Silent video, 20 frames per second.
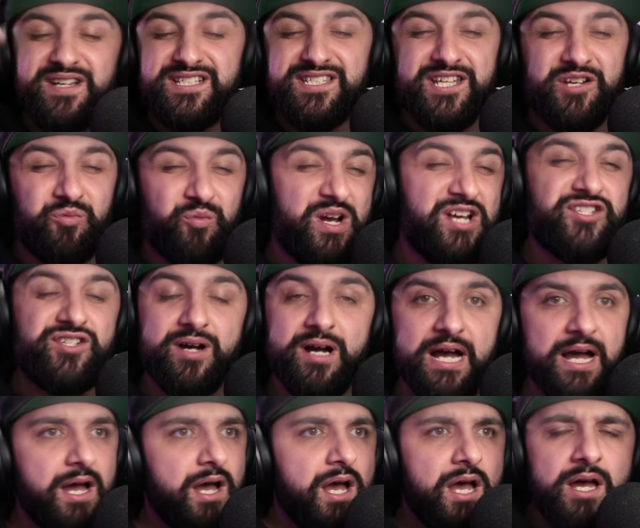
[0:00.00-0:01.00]
said, where's your
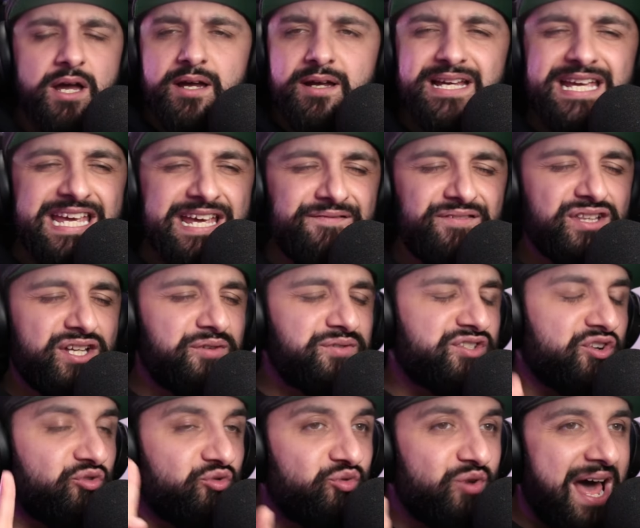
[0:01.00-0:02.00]
even though it's
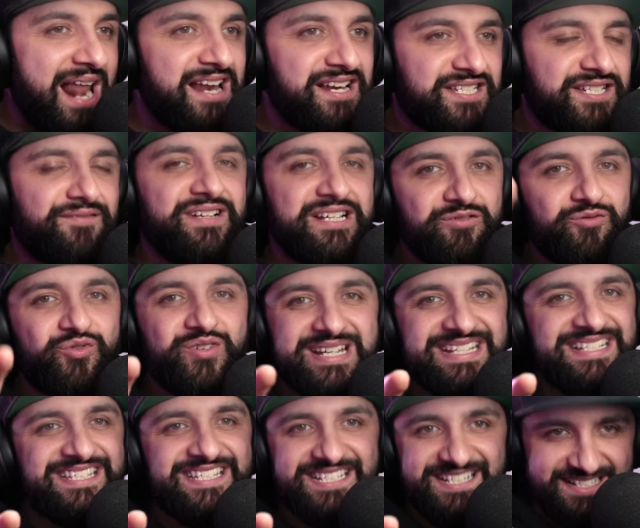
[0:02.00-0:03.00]
a relatively
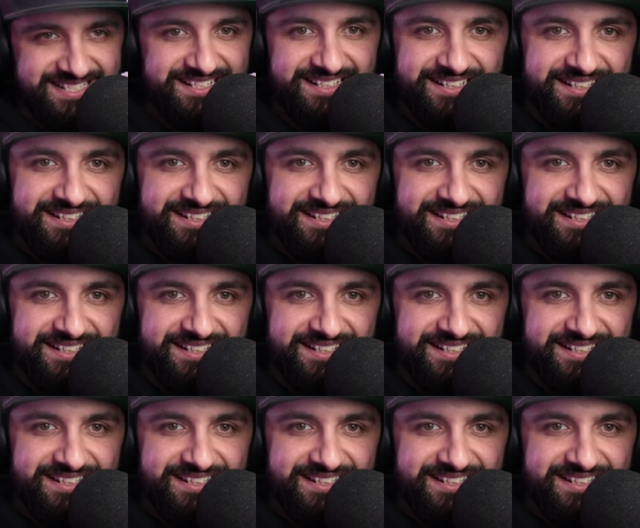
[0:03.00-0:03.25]
recent